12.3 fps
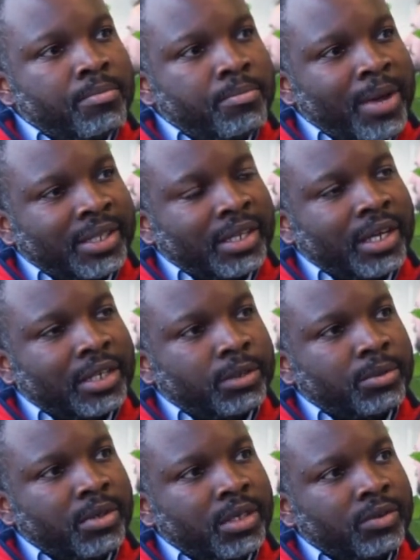better
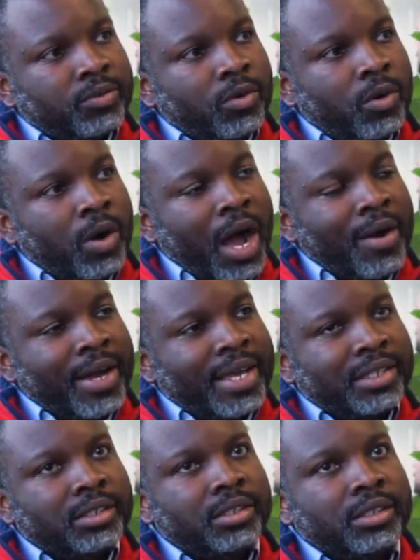experience for our
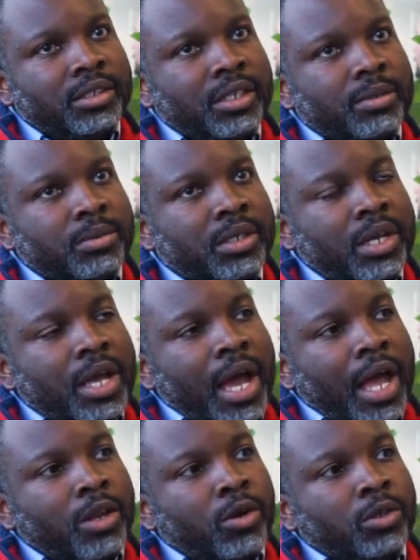internal teams
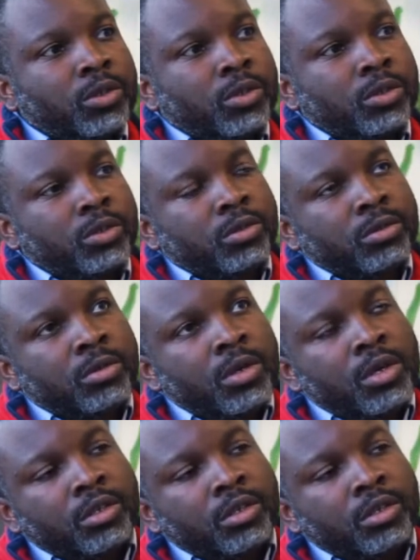and also to